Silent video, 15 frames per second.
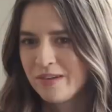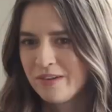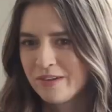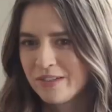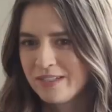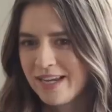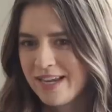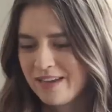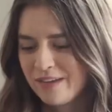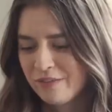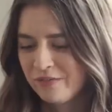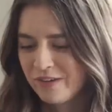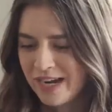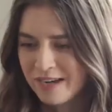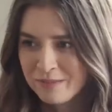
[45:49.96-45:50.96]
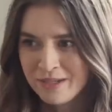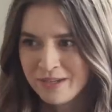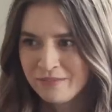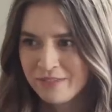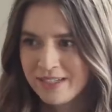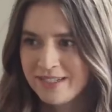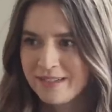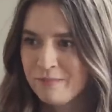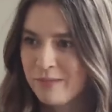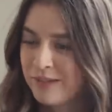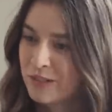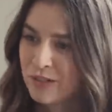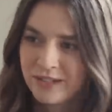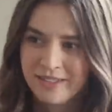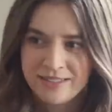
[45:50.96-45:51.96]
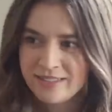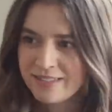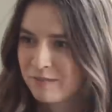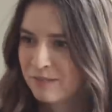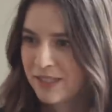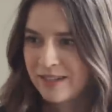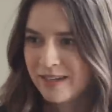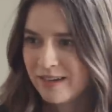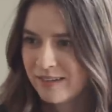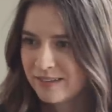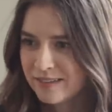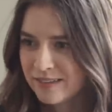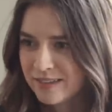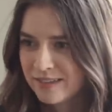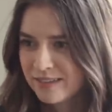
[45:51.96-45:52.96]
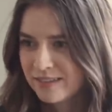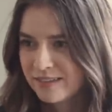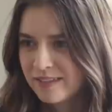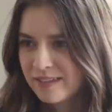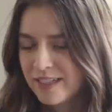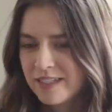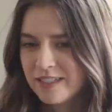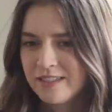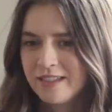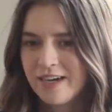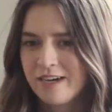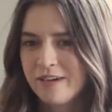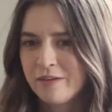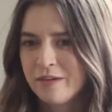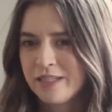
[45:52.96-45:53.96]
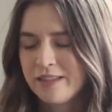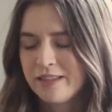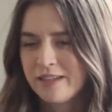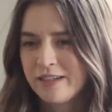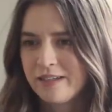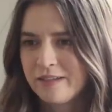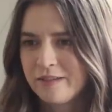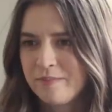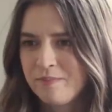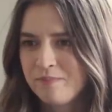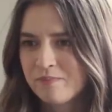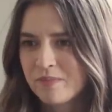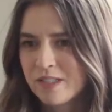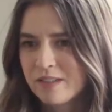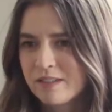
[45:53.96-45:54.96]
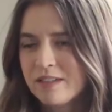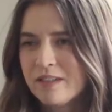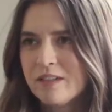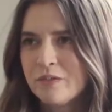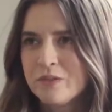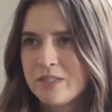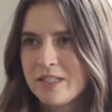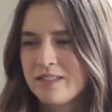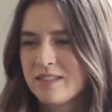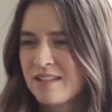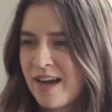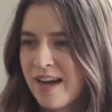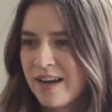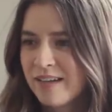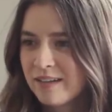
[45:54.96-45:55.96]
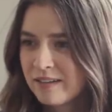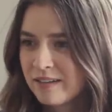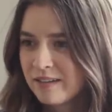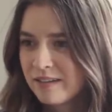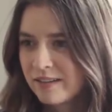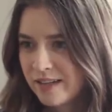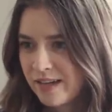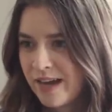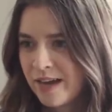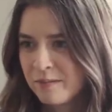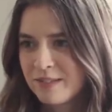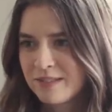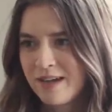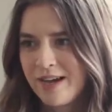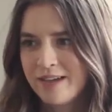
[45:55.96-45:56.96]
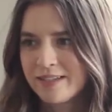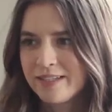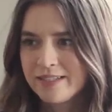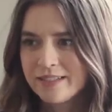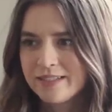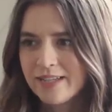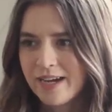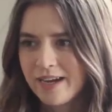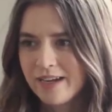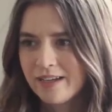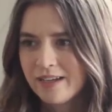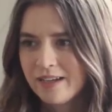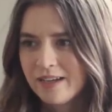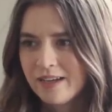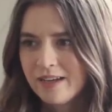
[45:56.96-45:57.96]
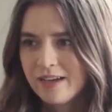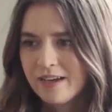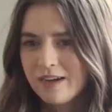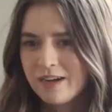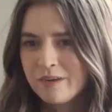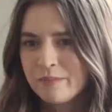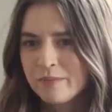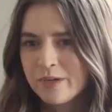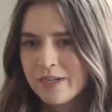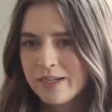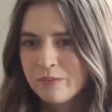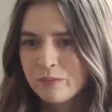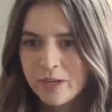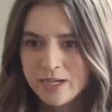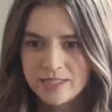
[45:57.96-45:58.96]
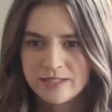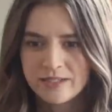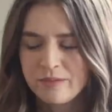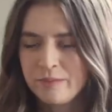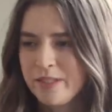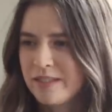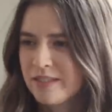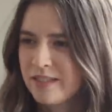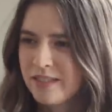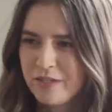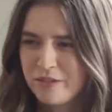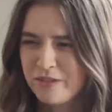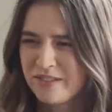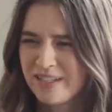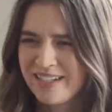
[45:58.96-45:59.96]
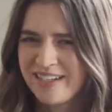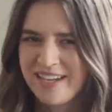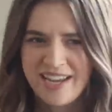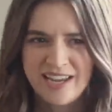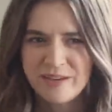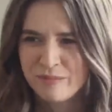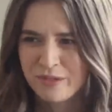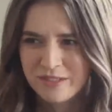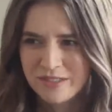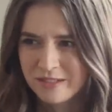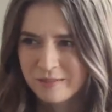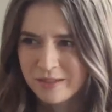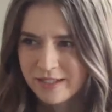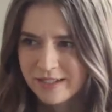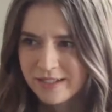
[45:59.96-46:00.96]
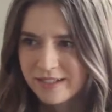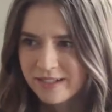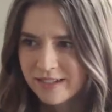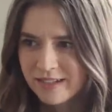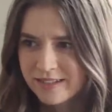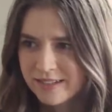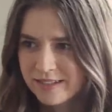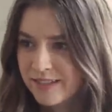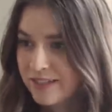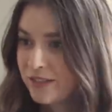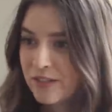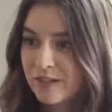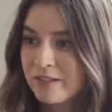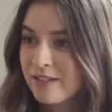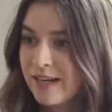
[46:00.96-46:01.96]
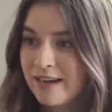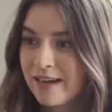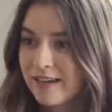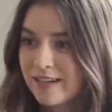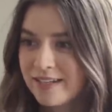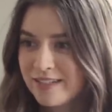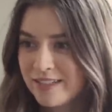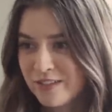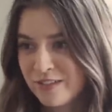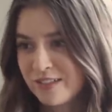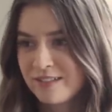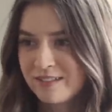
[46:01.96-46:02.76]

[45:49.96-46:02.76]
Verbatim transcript: you could take a fragment of it and might turn into something else yeah they did that with the was it Slack, the app Slack? They did that. okay. Um, where it was going to be this huge like game or something. Okay. And, and then they turned into